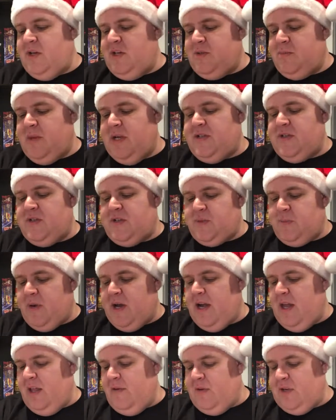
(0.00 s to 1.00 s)
He just makes you
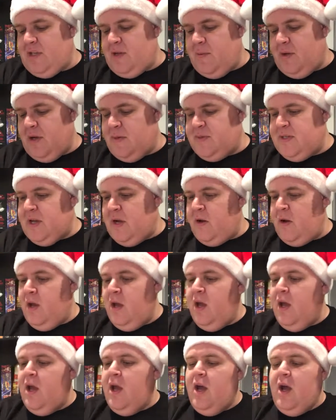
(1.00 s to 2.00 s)
smile every time he comes out.
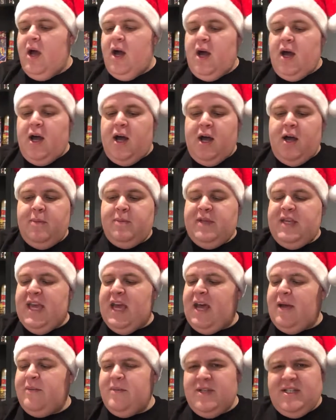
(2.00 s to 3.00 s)

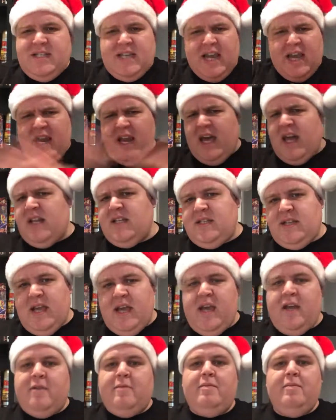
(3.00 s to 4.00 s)
Yeah, 10 out of
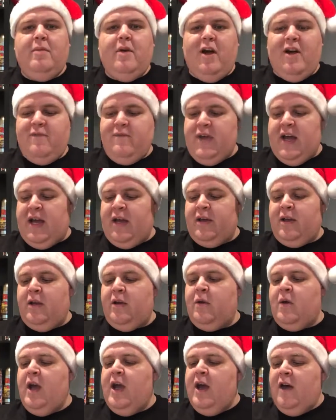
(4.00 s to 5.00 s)
10 on
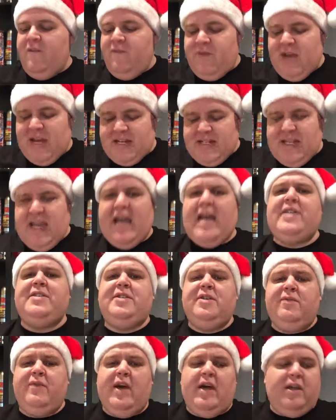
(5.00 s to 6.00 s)
value.
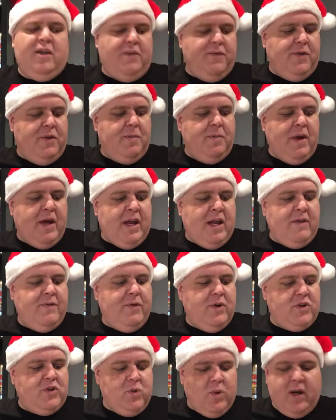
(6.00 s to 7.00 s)
Fantastic value for the money.
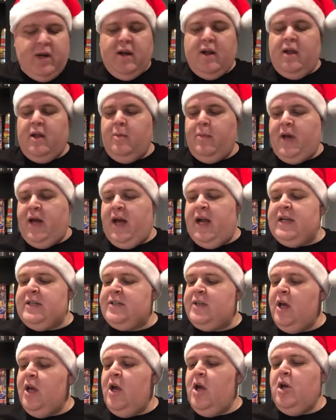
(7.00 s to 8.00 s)
For a $20
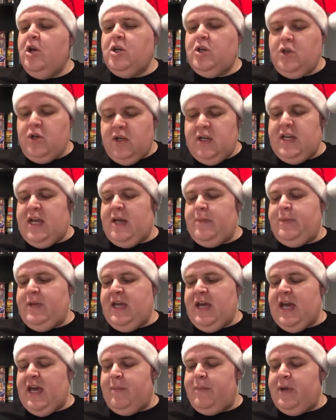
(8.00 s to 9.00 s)
box, could not be
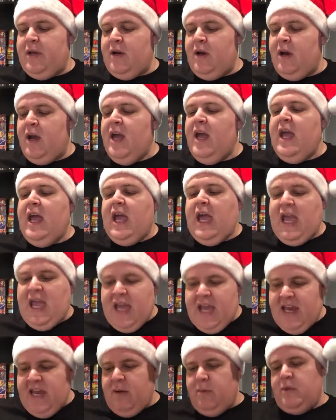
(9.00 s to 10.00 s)
happier.
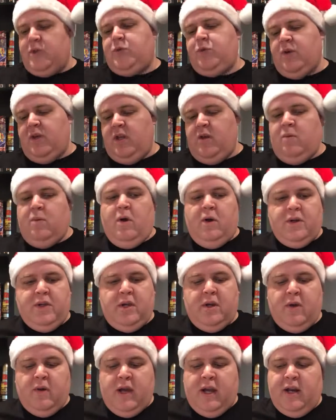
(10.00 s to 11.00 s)
And it was really well
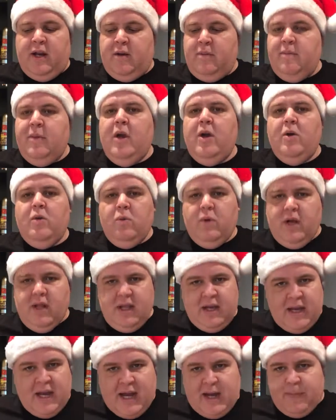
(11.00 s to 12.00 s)
curated.
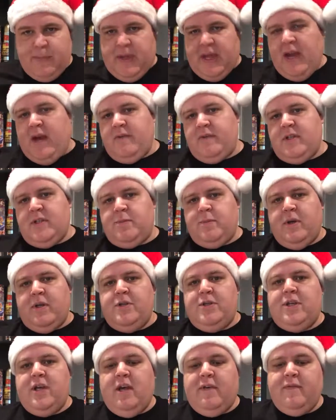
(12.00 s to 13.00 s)
Really knocked me out this
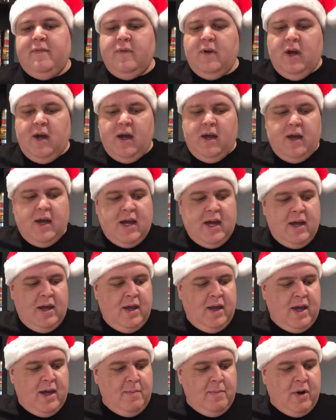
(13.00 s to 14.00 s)
month, Jeff.
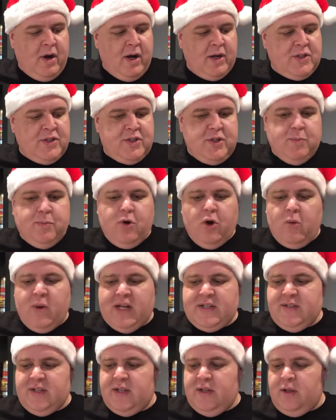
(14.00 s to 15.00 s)
High marks to Pro
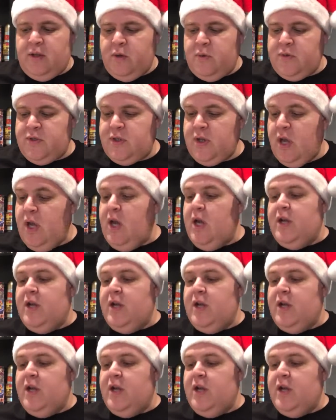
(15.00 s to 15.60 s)
Wrestling Loot.